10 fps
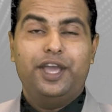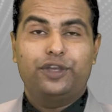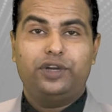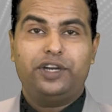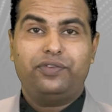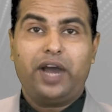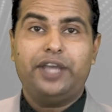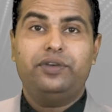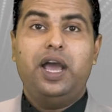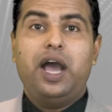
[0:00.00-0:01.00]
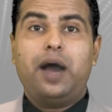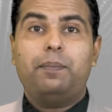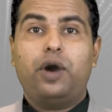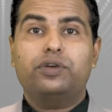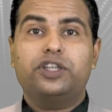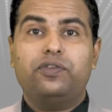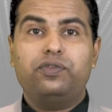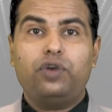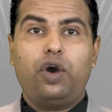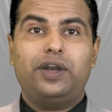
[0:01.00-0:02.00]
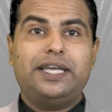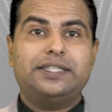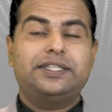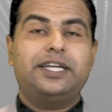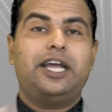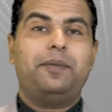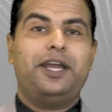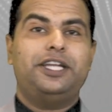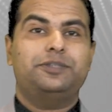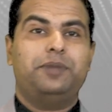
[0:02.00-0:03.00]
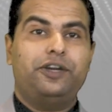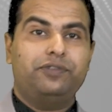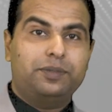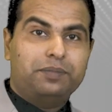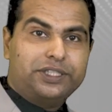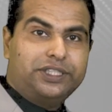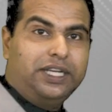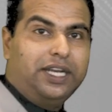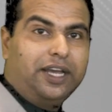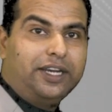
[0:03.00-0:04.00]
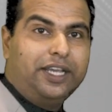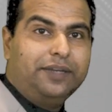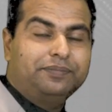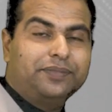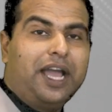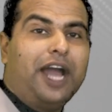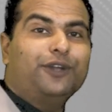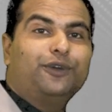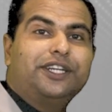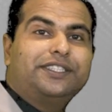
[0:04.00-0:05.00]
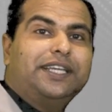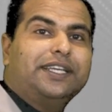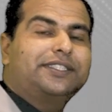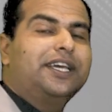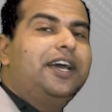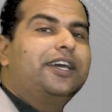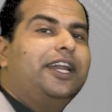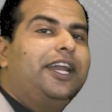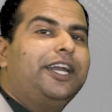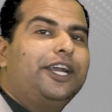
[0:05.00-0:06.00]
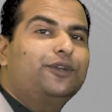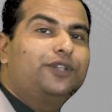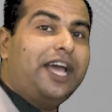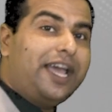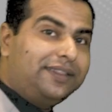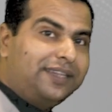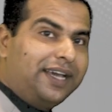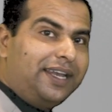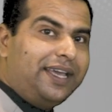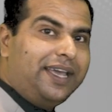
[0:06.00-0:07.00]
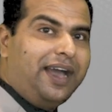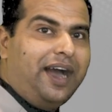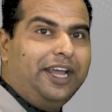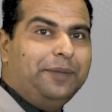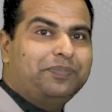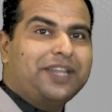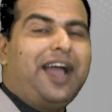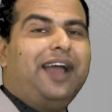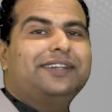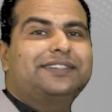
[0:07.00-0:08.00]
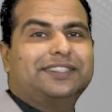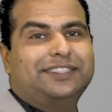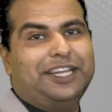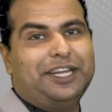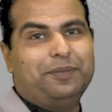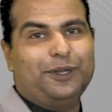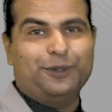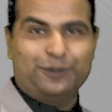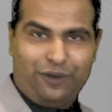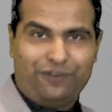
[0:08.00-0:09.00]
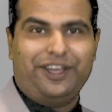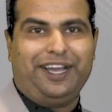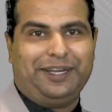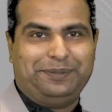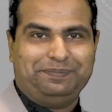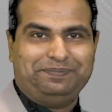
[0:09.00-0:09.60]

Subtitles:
Unit 5 about the flawless data management with machine learning, and Unit 6 related to the ethical AI and sustainable use of AI.